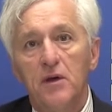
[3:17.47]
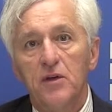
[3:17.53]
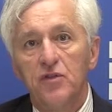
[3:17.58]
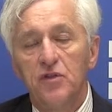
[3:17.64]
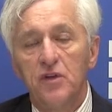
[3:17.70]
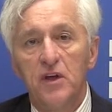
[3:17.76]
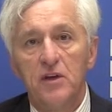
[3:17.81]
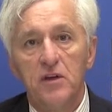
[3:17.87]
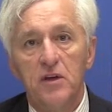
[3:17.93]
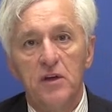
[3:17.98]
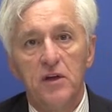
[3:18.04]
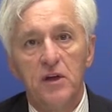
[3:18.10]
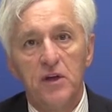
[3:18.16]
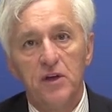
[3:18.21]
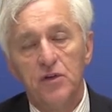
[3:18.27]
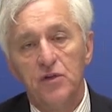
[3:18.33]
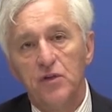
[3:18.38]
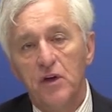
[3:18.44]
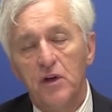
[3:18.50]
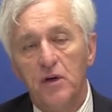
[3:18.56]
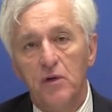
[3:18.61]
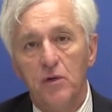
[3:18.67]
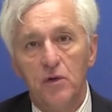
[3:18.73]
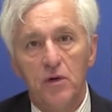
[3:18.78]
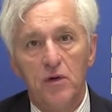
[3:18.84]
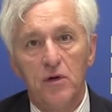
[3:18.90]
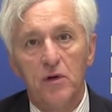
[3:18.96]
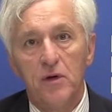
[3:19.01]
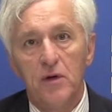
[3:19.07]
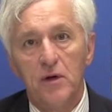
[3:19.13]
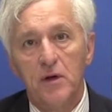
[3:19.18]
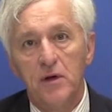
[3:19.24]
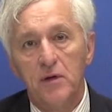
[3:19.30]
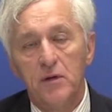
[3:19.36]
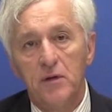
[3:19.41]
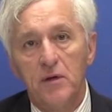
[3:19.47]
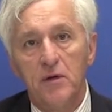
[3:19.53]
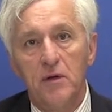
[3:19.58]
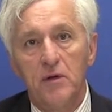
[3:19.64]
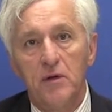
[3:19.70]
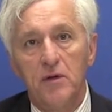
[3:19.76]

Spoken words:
selected as our